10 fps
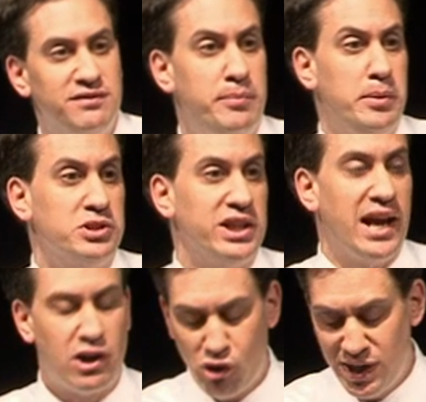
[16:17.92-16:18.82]
for people to
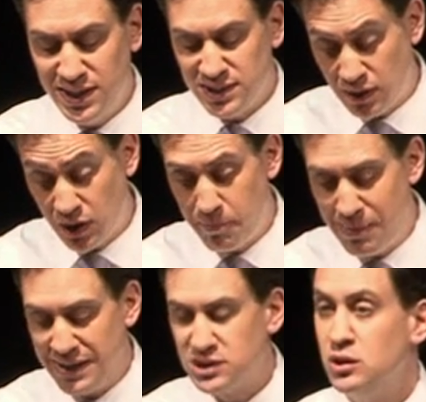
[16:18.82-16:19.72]
get credit, and I'll come
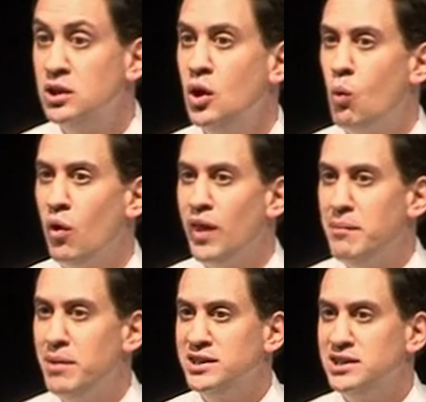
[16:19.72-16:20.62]
back to what that
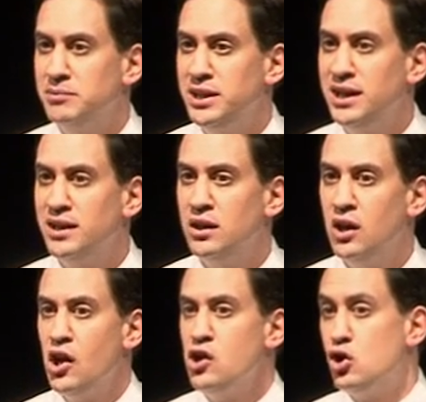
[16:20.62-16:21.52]
meant in a minute.
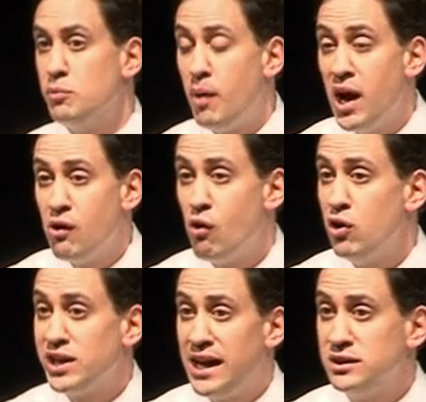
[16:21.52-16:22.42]
You could buy your
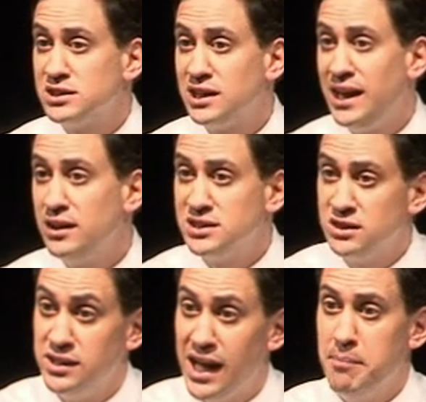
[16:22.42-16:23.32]
own council house,
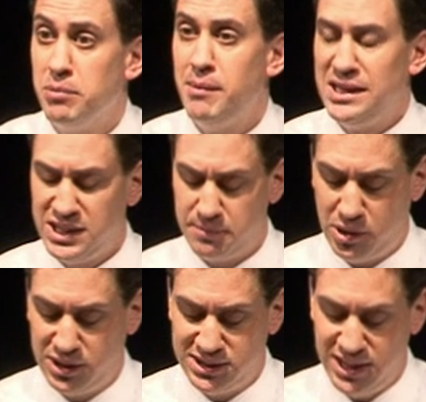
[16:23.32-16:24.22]
the emblematic
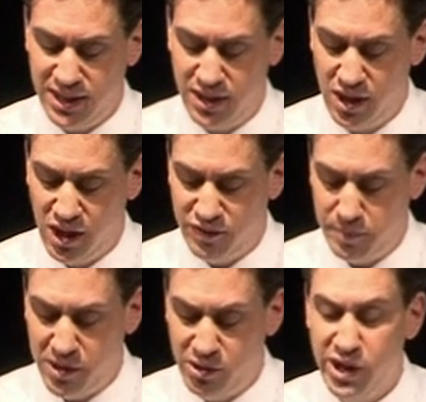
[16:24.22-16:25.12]
policy of the
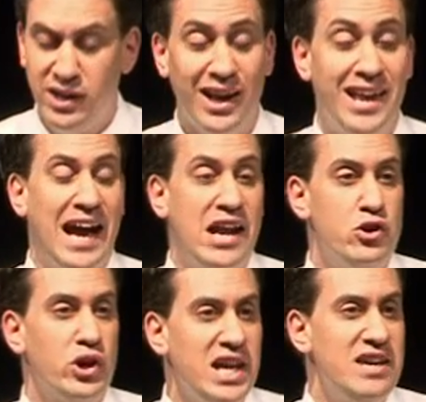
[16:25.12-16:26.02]
period, and you
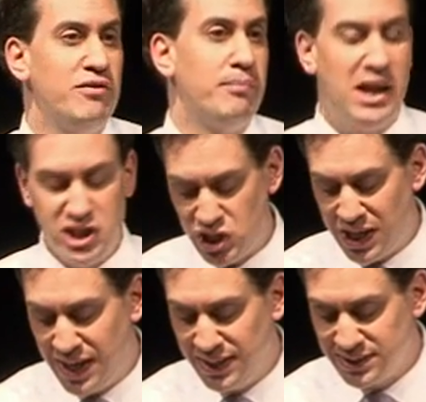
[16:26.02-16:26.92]
could even buy
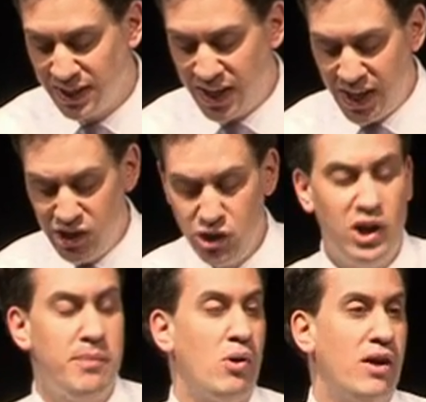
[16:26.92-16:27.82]
shares in
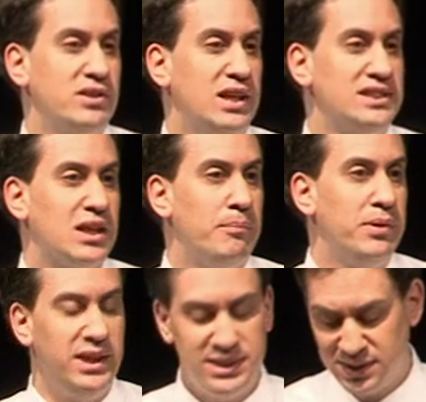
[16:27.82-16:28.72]
newly privatized
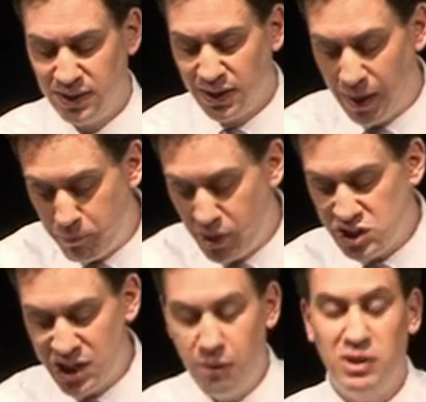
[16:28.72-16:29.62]
companies like
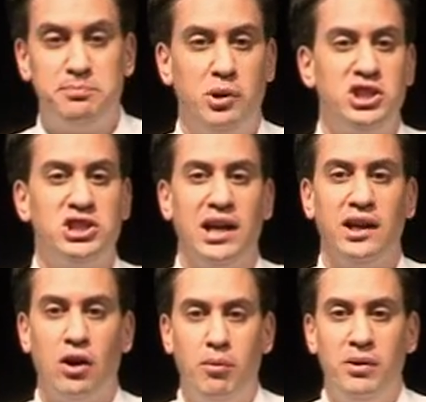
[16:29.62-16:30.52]
British Airways, British
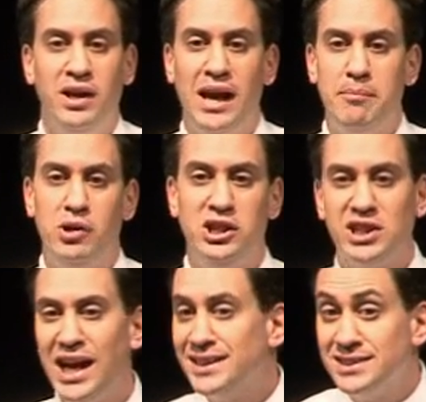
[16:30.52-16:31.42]
Telecom, and British
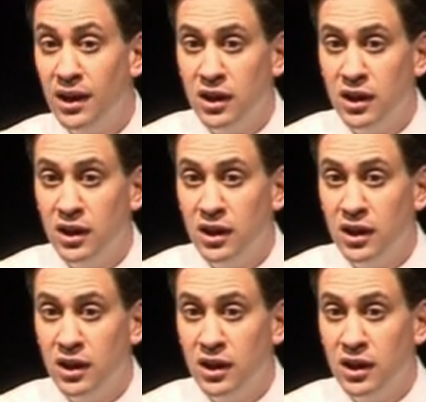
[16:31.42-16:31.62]
Gas.